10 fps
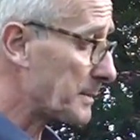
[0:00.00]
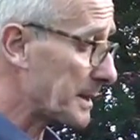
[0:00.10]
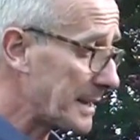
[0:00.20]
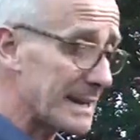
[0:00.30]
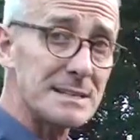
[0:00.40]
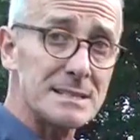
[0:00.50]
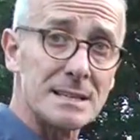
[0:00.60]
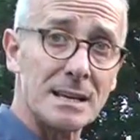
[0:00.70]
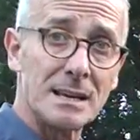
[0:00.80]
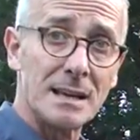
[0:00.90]
But this
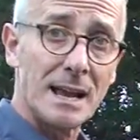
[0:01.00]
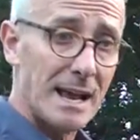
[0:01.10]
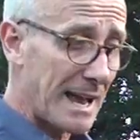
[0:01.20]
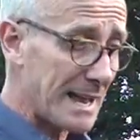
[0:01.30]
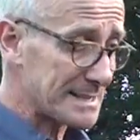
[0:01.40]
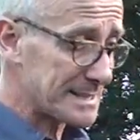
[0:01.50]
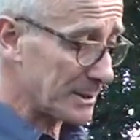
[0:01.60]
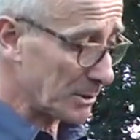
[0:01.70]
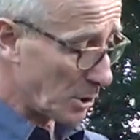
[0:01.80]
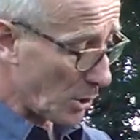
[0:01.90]
has
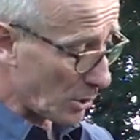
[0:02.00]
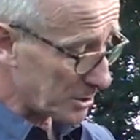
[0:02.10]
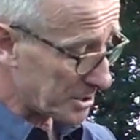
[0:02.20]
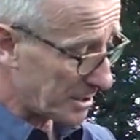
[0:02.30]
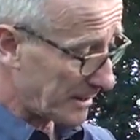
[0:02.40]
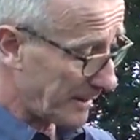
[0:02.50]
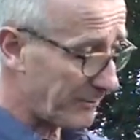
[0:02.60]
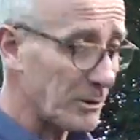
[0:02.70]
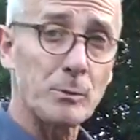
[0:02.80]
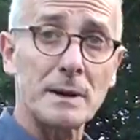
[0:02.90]
still got a
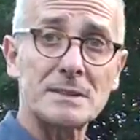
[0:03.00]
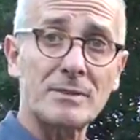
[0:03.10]
few weeks